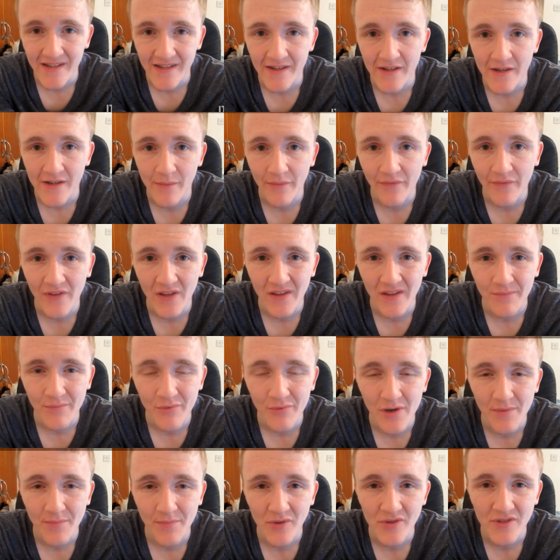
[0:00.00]
I'm feeling
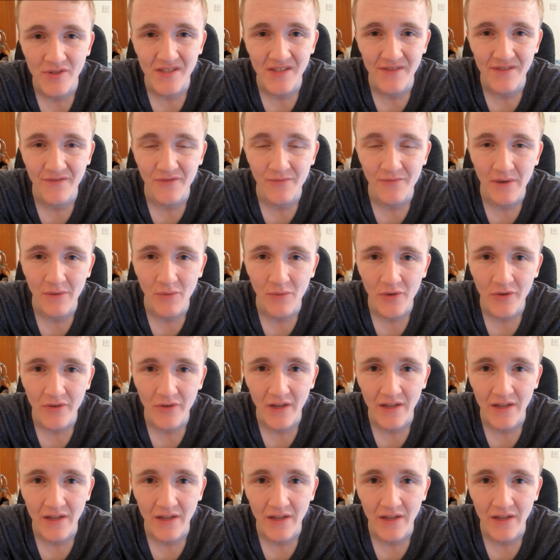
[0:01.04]
pretty positive from now on,